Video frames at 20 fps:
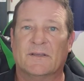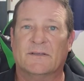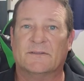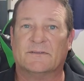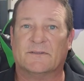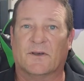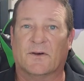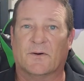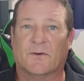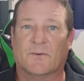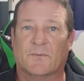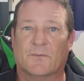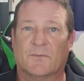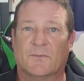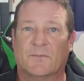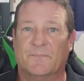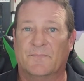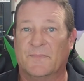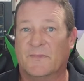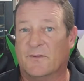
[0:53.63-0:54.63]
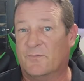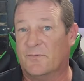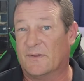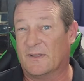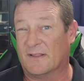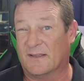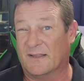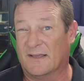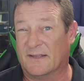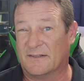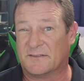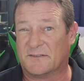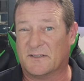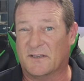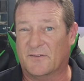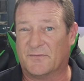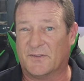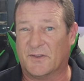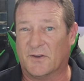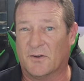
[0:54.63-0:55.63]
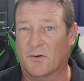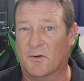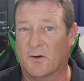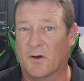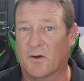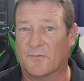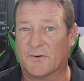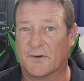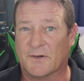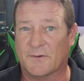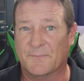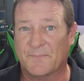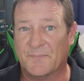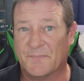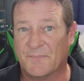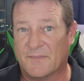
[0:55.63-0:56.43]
So we've got a lot of stuff to go over.